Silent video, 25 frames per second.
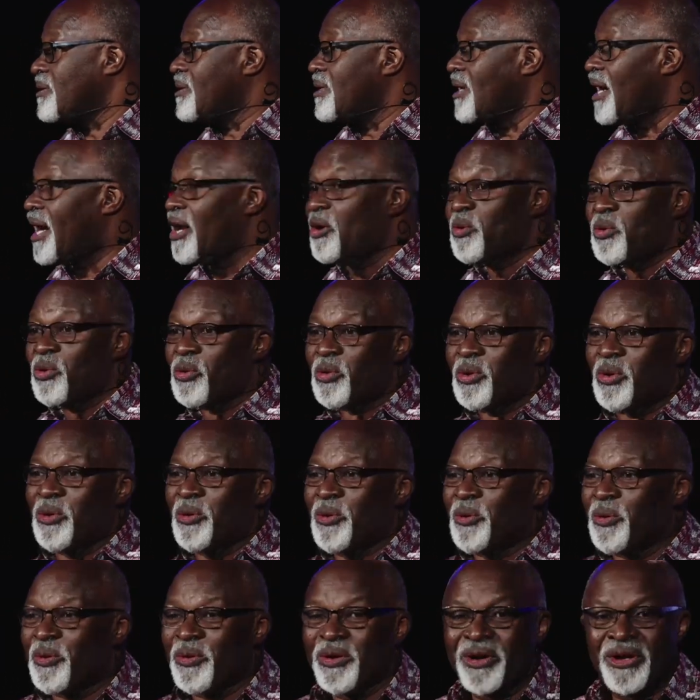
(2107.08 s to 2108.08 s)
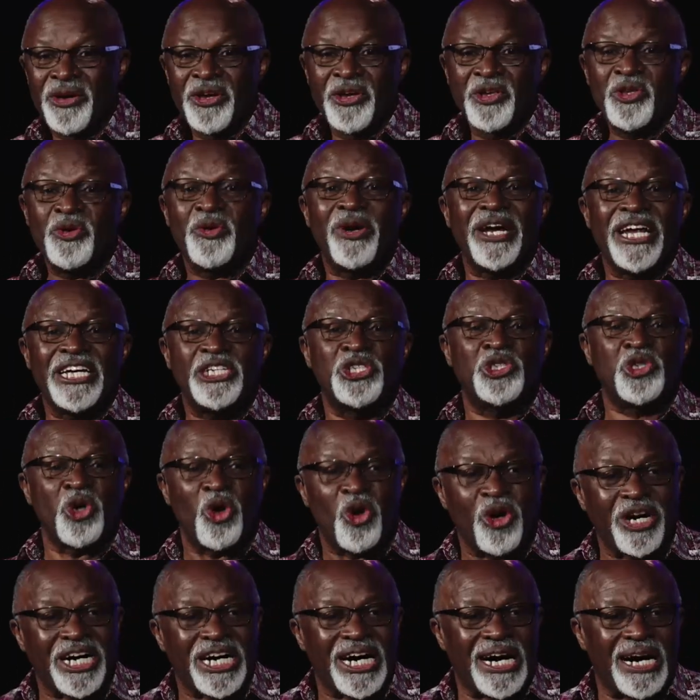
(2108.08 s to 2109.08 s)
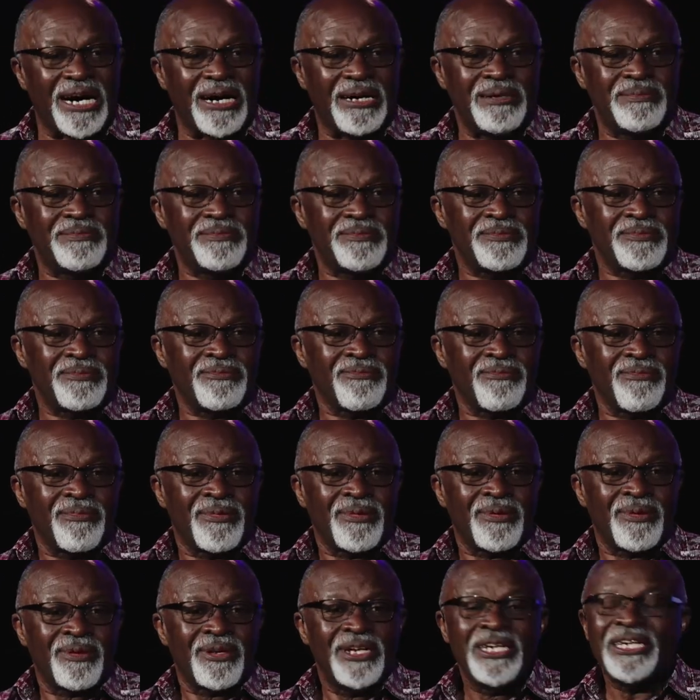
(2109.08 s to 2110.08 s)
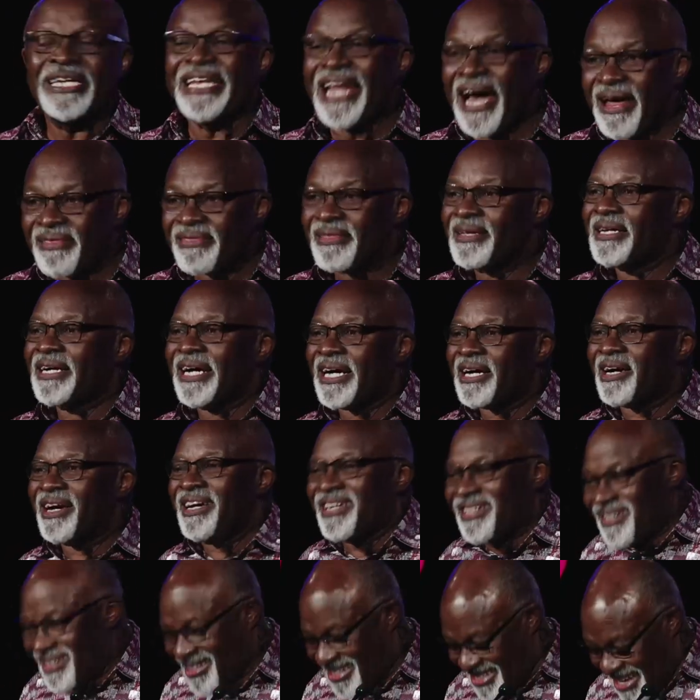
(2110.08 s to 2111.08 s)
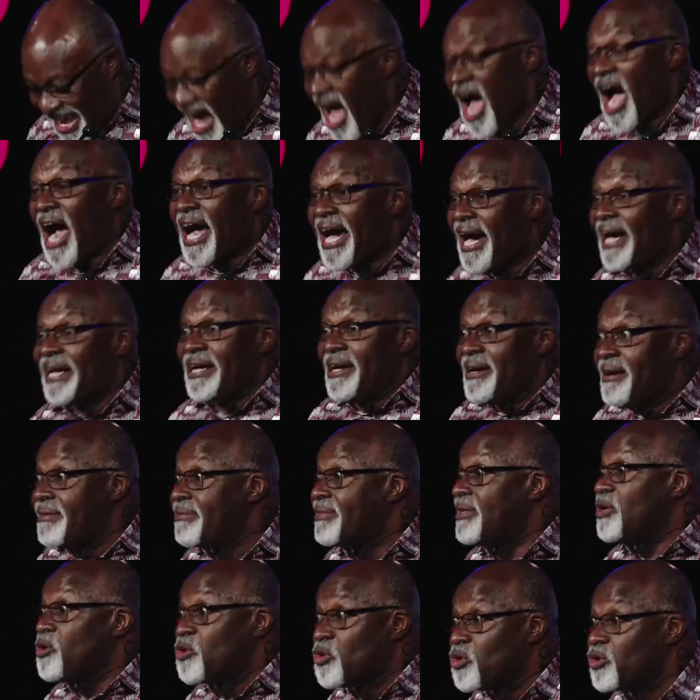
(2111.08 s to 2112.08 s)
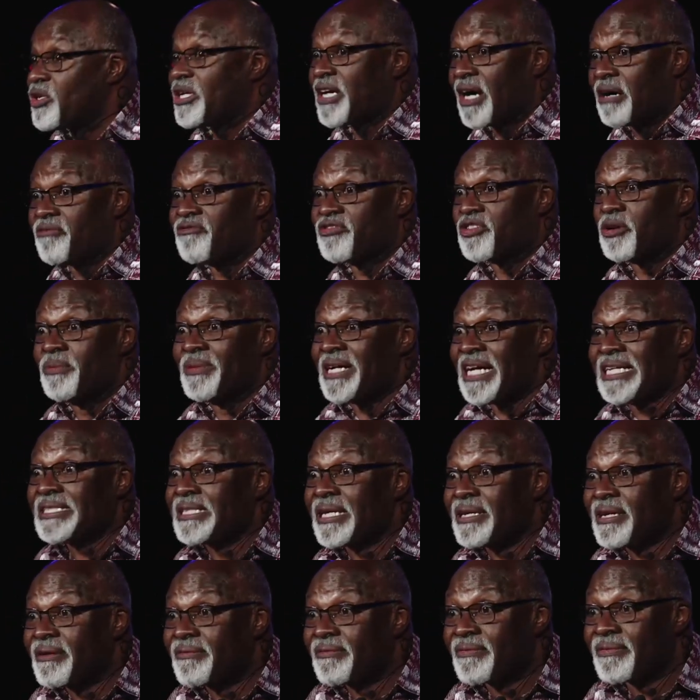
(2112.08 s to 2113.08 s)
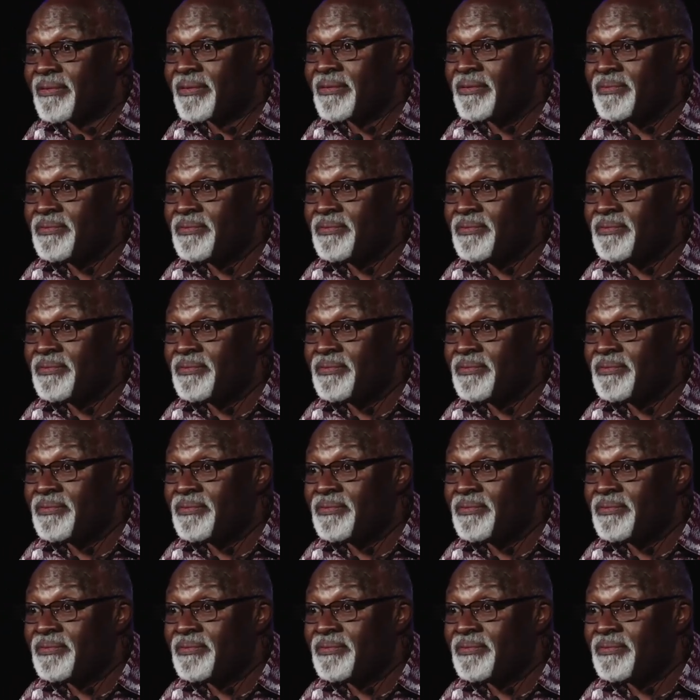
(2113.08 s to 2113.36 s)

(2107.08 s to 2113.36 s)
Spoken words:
Hello, you are a joker. Nothing can anything good come from Nazareth.